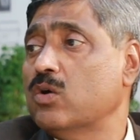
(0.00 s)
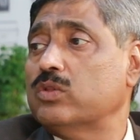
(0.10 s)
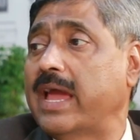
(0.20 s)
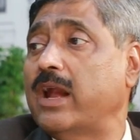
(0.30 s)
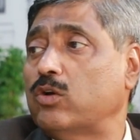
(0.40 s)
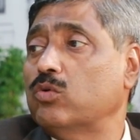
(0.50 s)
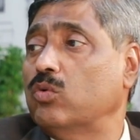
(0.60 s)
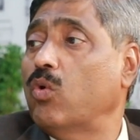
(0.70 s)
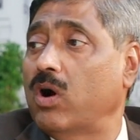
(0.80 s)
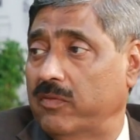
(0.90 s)
they had to
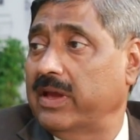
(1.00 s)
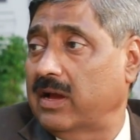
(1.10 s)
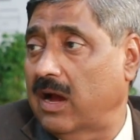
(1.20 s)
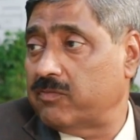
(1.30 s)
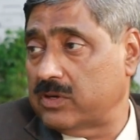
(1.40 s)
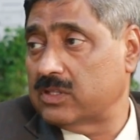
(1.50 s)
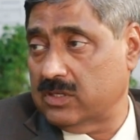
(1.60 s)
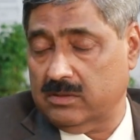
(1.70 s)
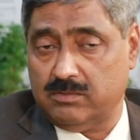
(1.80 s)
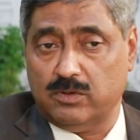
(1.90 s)
go away
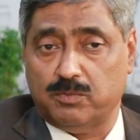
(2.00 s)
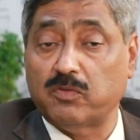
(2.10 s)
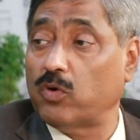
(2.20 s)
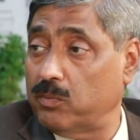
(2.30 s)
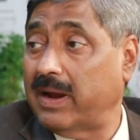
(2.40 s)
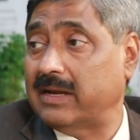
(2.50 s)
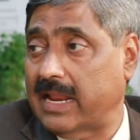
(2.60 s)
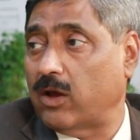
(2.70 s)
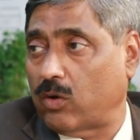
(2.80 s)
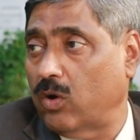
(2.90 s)
before by 10
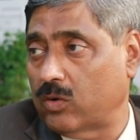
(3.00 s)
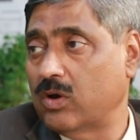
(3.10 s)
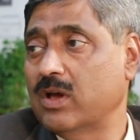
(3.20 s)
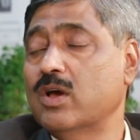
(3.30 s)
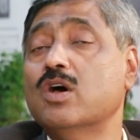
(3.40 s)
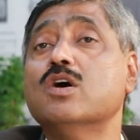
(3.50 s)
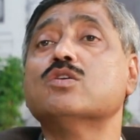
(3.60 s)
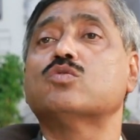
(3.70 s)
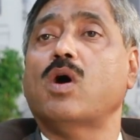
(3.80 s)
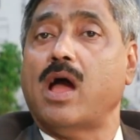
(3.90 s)
o'clock.
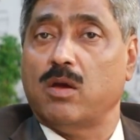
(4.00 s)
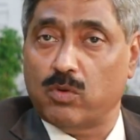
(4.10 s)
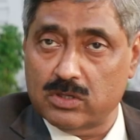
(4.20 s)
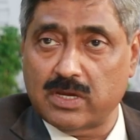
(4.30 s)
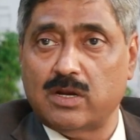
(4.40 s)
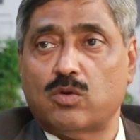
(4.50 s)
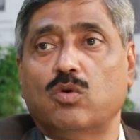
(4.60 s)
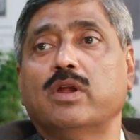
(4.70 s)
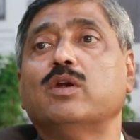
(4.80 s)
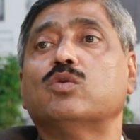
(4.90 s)
So I was enrolled
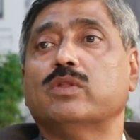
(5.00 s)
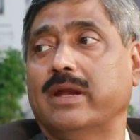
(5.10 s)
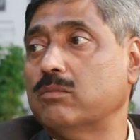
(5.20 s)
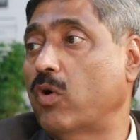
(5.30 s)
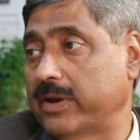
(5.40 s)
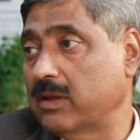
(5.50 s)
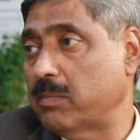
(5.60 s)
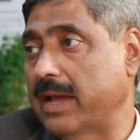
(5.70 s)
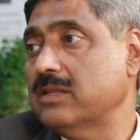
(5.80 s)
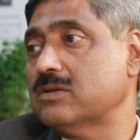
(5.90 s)
into that morning
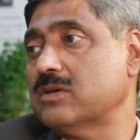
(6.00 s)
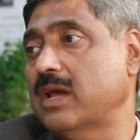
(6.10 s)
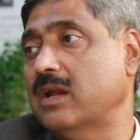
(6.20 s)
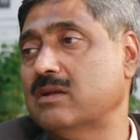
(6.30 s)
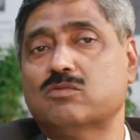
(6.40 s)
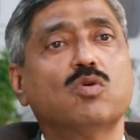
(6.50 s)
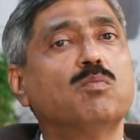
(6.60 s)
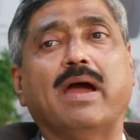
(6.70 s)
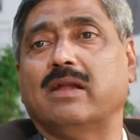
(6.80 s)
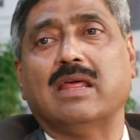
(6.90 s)
batch, and so
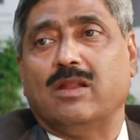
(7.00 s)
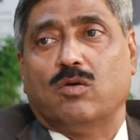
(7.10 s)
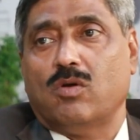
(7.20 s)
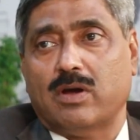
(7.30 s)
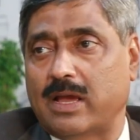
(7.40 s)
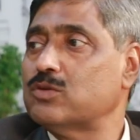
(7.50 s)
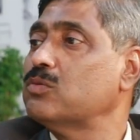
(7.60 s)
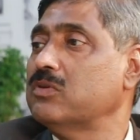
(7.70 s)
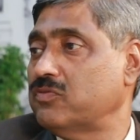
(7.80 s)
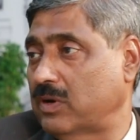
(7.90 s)
by 10 o'clock I used to be
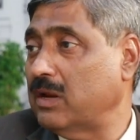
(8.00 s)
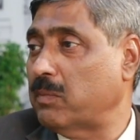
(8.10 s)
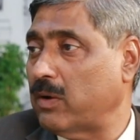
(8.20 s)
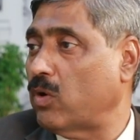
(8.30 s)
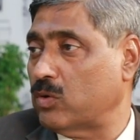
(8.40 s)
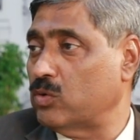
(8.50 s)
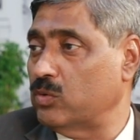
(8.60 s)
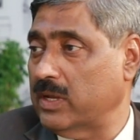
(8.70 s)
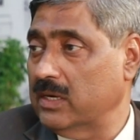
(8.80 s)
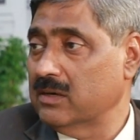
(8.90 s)
free by quarter to
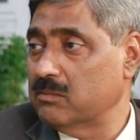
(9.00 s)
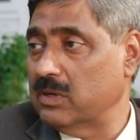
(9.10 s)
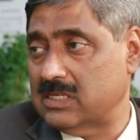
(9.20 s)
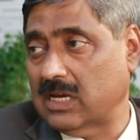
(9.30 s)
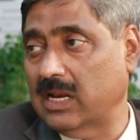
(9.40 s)
10 basically.